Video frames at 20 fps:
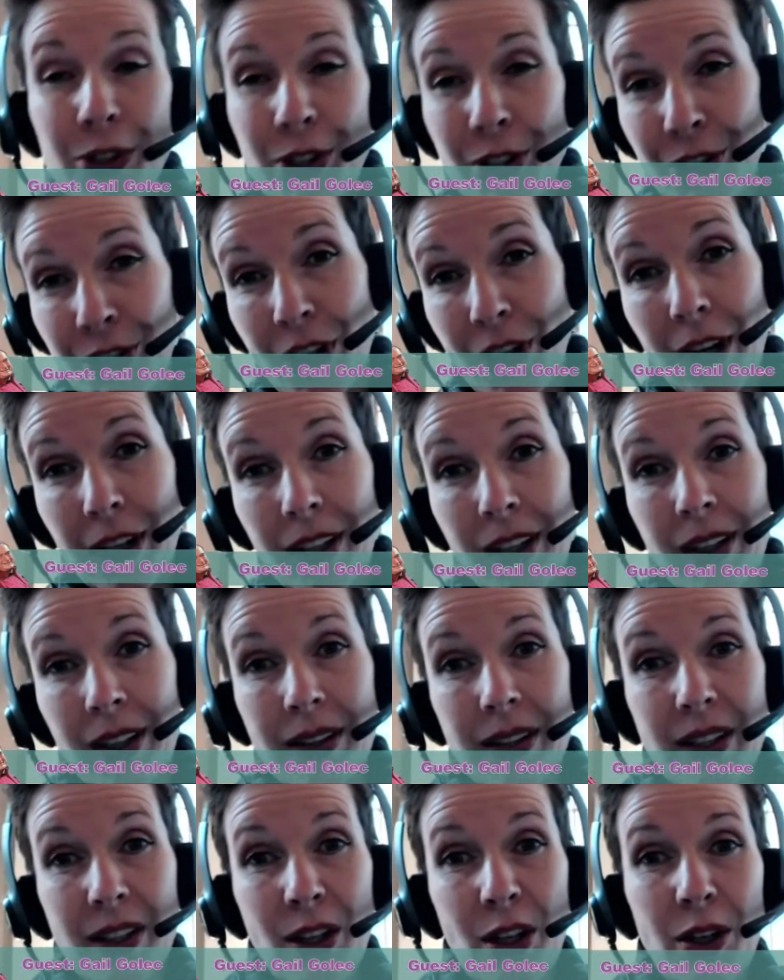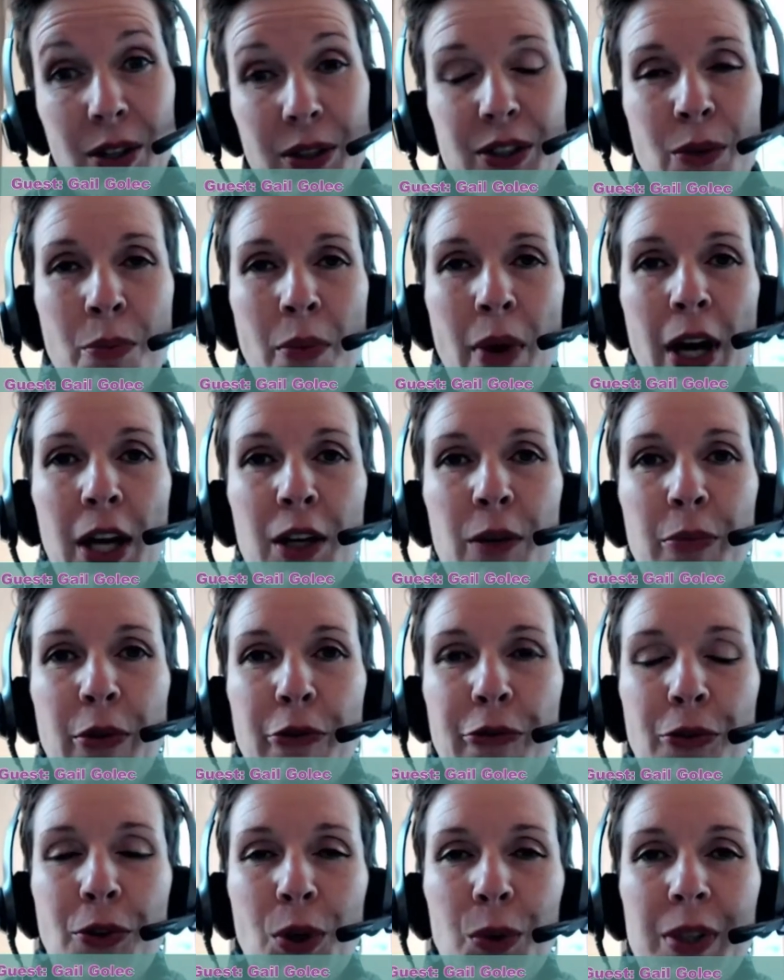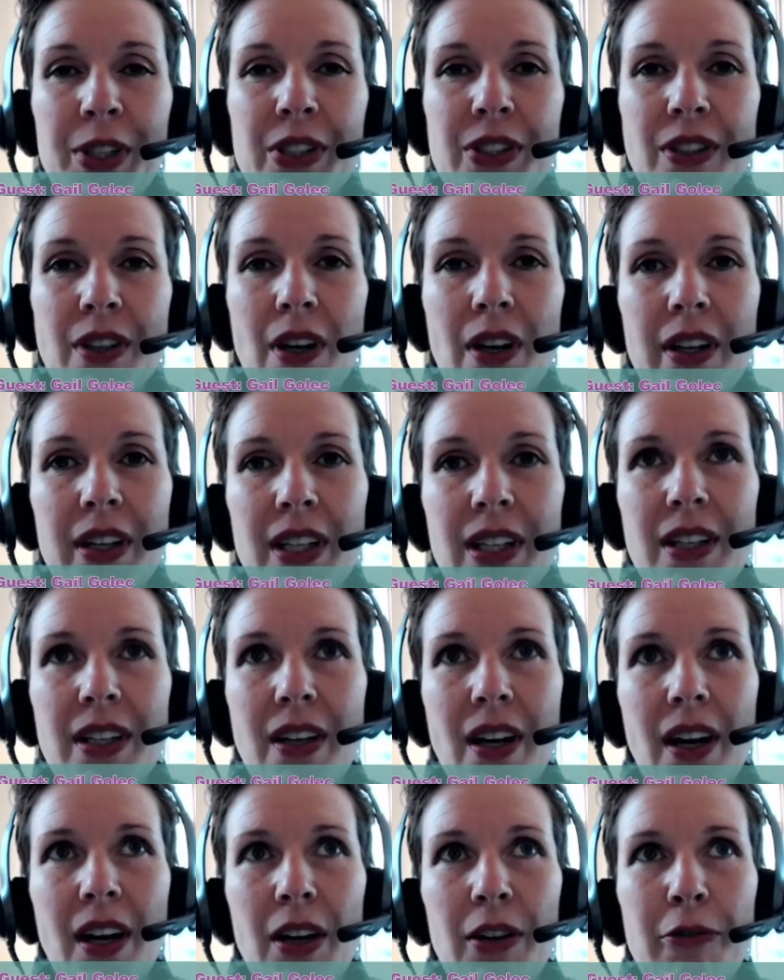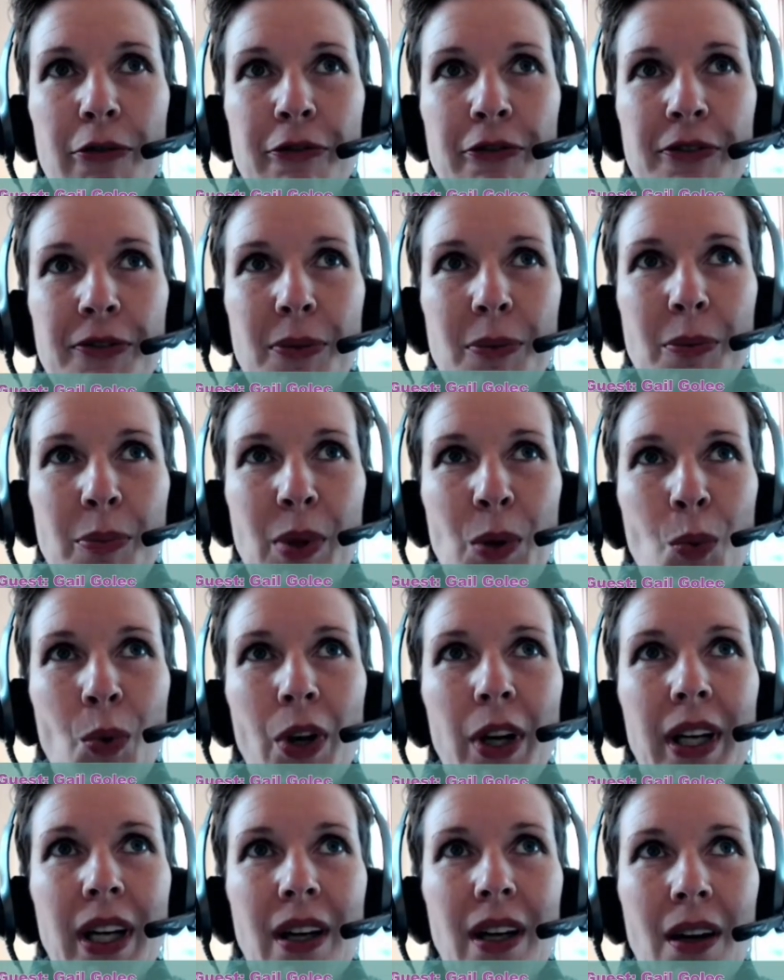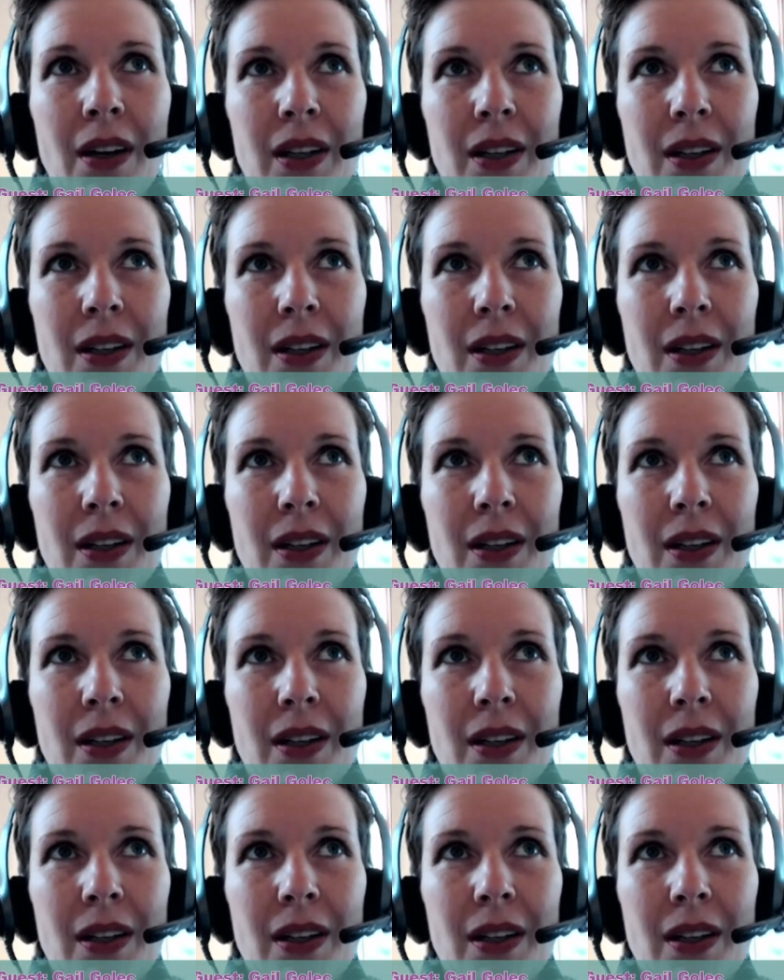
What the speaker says: just talking to Mike before we started. I've been working on